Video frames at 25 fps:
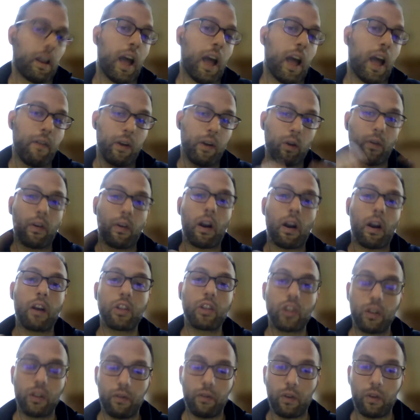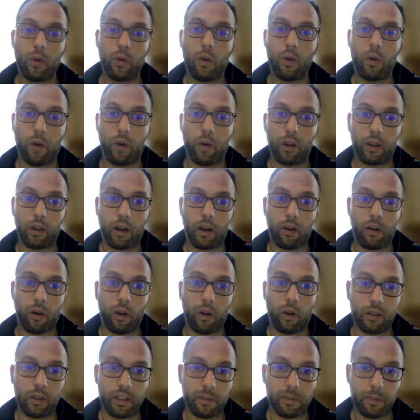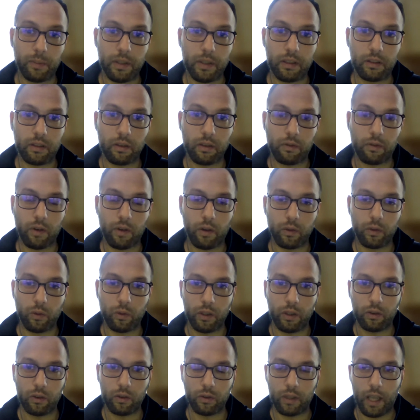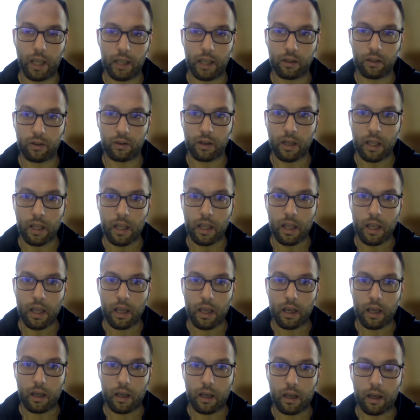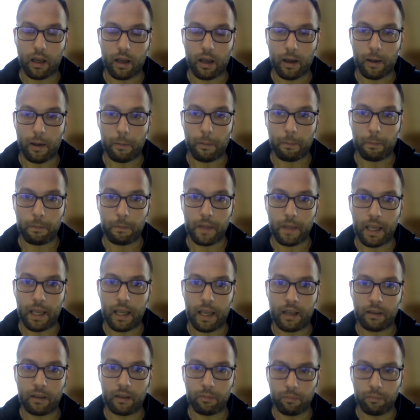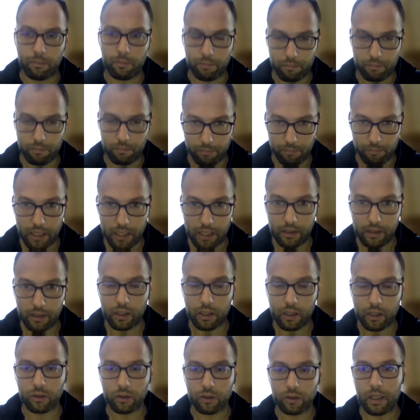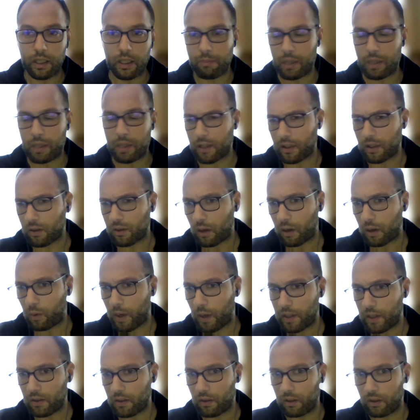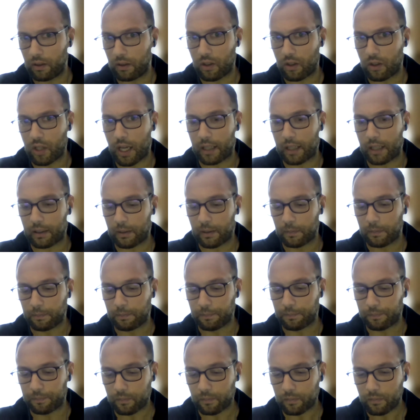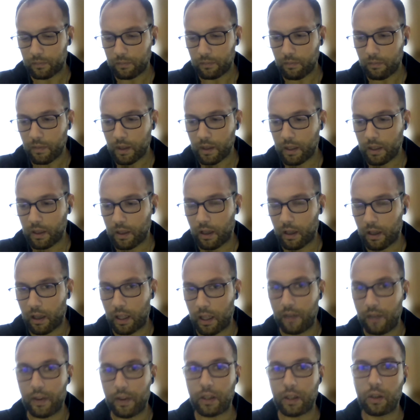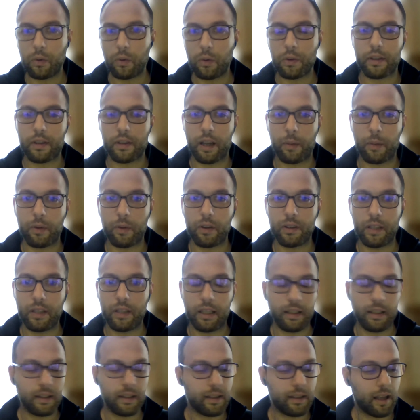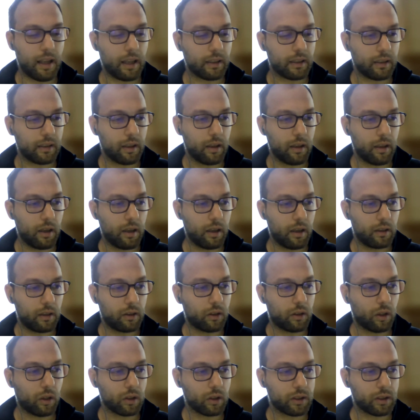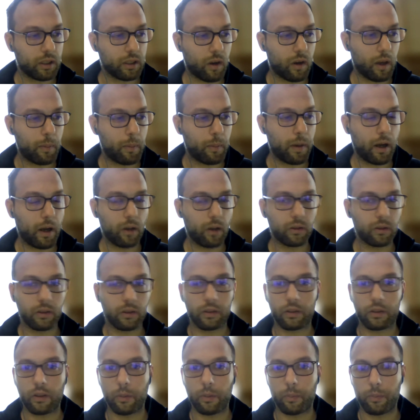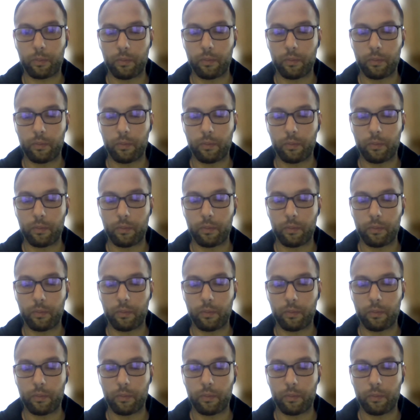an overarching view of what are all these pieces of law doing together. And building on this, because I saw a question in the chat, even though Cyber Resilience Act talks a lot about